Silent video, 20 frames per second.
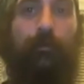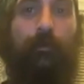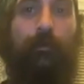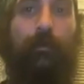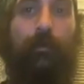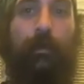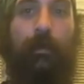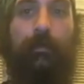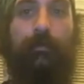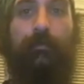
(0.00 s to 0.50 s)

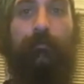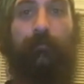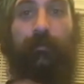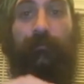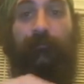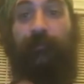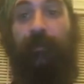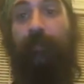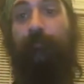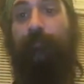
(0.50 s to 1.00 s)
actually my
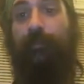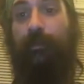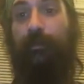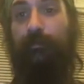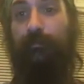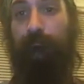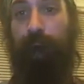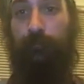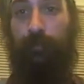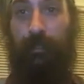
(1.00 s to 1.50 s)
family
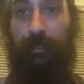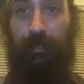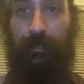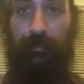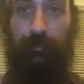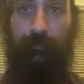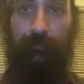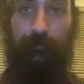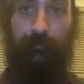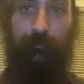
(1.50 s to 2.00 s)
has some
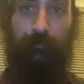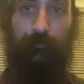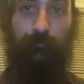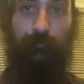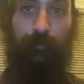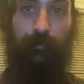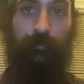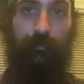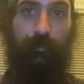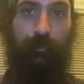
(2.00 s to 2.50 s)
land, so I'm
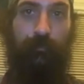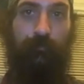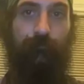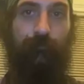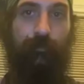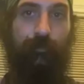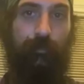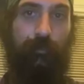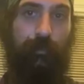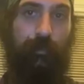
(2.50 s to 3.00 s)
going to try to
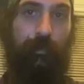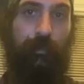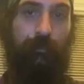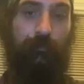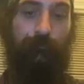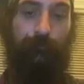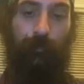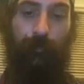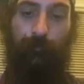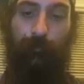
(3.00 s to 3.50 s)
visit that,
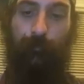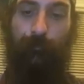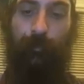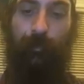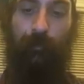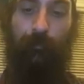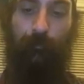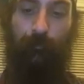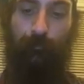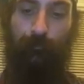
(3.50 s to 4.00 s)
and maybe my herb